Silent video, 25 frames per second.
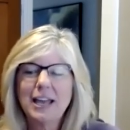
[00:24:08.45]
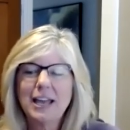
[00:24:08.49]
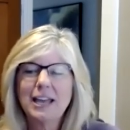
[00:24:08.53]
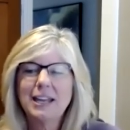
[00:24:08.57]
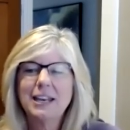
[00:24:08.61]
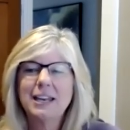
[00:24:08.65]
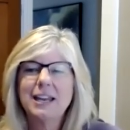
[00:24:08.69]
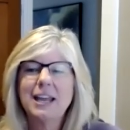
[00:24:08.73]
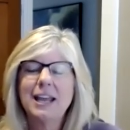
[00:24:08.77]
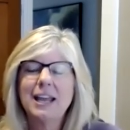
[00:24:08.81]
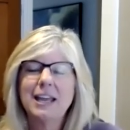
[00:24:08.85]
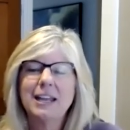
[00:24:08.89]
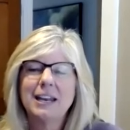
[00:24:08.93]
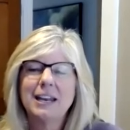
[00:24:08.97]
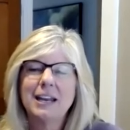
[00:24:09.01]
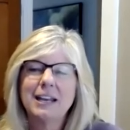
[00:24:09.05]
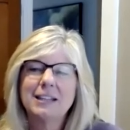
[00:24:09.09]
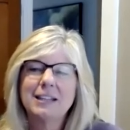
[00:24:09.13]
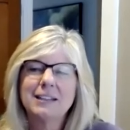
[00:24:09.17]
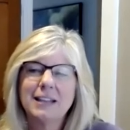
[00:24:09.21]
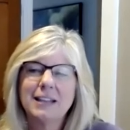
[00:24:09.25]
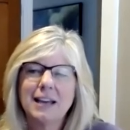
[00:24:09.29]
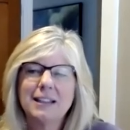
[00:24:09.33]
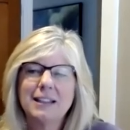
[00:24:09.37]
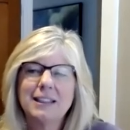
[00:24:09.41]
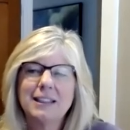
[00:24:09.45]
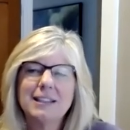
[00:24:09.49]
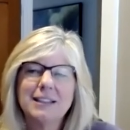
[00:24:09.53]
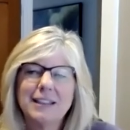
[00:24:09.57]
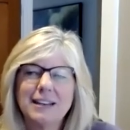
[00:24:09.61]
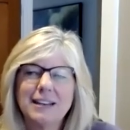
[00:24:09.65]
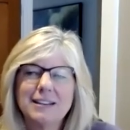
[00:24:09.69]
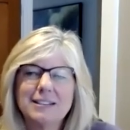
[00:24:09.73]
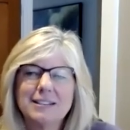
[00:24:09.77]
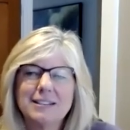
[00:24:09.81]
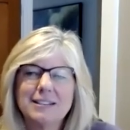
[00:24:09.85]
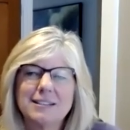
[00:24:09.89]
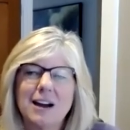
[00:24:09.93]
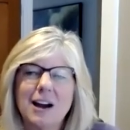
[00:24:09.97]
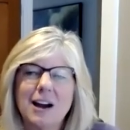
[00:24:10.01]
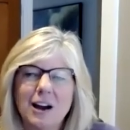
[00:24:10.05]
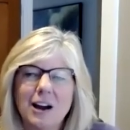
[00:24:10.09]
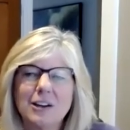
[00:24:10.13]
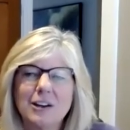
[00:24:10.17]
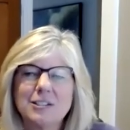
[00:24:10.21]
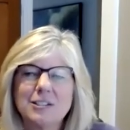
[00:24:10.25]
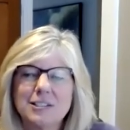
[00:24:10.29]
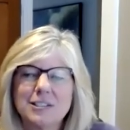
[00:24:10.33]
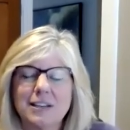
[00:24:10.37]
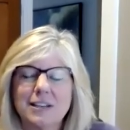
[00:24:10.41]
and and i i think that is
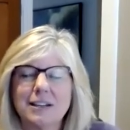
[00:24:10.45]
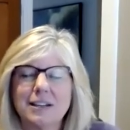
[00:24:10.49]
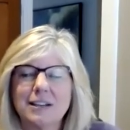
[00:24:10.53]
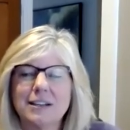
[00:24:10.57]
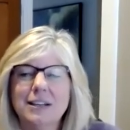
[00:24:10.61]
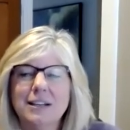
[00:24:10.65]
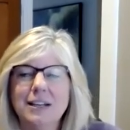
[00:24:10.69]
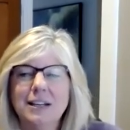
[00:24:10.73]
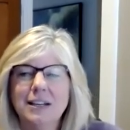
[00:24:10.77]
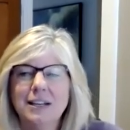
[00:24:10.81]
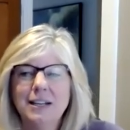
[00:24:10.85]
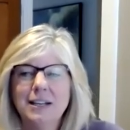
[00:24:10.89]
hard to